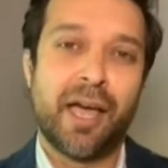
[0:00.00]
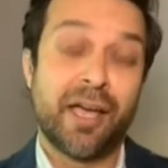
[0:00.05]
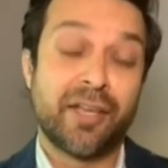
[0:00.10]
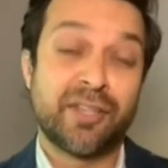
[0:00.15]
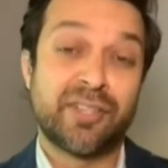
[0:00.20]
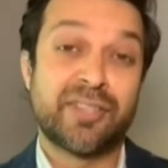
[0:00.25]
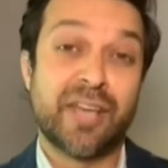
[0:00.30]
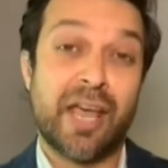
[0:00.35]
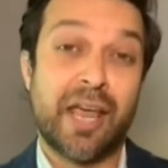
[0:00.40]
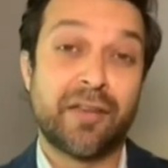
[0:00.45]

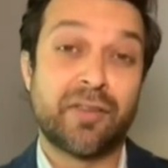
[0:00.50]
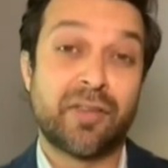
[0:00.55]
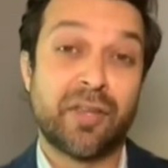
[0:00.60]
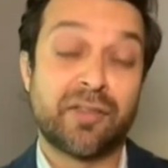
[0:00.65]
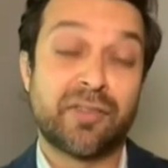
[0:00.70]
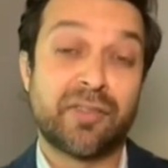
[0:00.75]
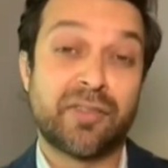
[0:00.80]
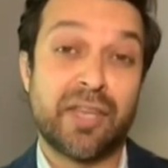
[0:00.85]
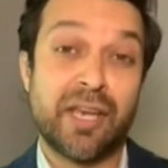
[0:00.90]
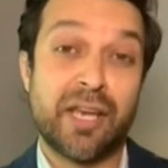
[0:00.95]
said
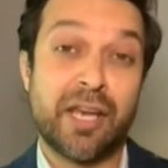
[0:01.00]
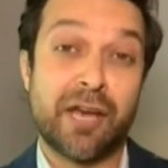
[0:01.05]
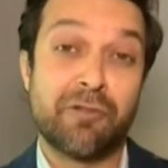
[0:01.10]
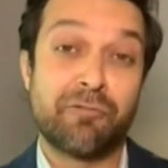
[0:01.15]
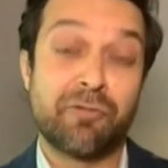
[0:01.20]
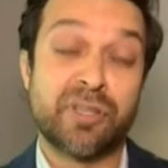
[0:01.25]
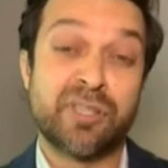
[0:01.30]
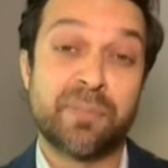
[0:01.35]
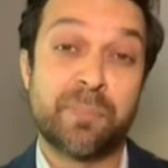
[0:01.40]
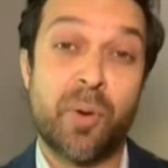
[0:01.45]
that the
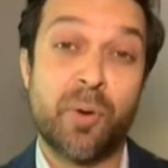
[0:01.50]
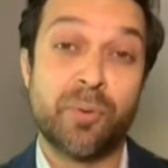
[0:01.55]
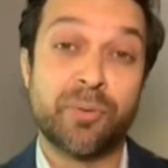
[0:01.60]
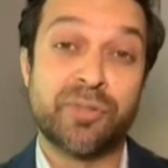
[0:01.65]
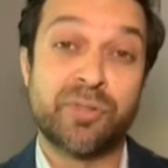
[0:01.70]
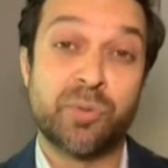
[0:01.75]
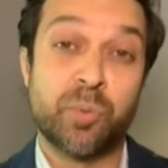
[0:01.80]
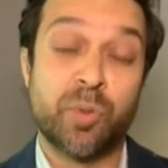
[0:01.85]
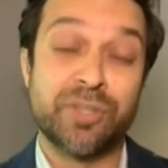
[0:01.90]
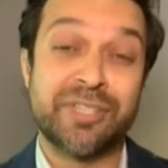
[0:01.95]

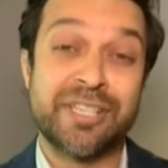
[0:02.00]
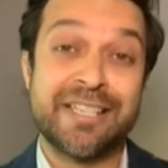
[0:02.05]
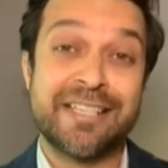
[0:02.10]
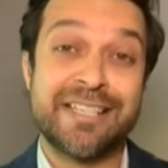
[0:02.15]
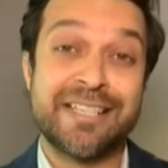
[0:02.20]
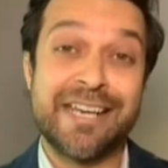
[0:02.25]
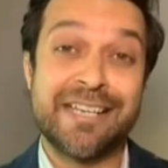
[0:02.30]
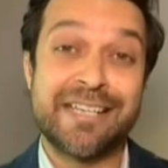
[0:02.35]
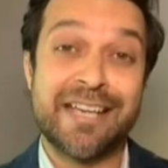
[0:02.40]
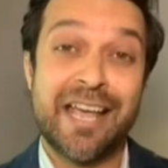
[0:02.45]
response was
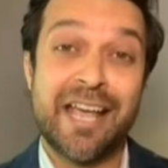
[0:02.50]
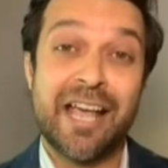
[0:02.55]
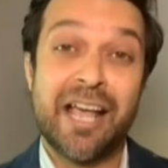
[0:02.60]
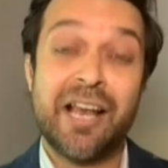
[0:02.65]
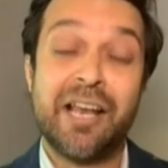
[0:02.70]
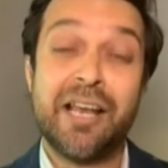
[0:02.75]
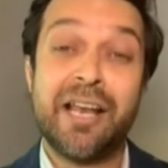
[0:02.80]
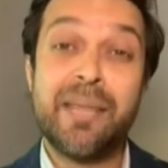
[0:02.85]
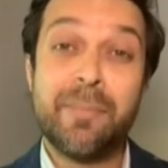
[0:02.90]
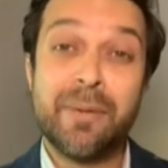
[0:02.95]
indeed
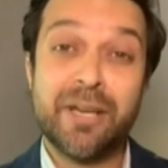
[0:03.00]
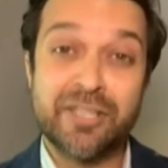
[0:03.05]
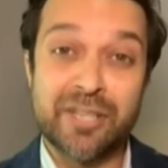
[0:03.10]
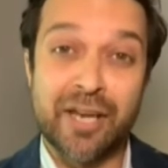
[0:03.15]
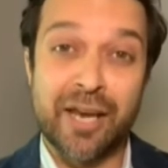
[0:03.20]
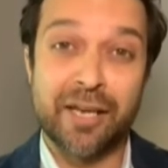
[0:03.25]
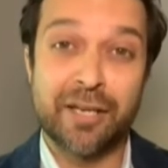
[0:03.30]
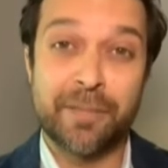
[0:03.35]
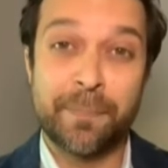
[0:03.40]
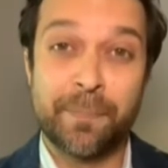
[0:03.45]

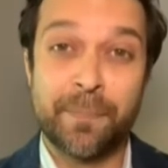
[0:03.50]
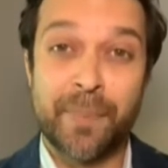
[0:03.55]
limited,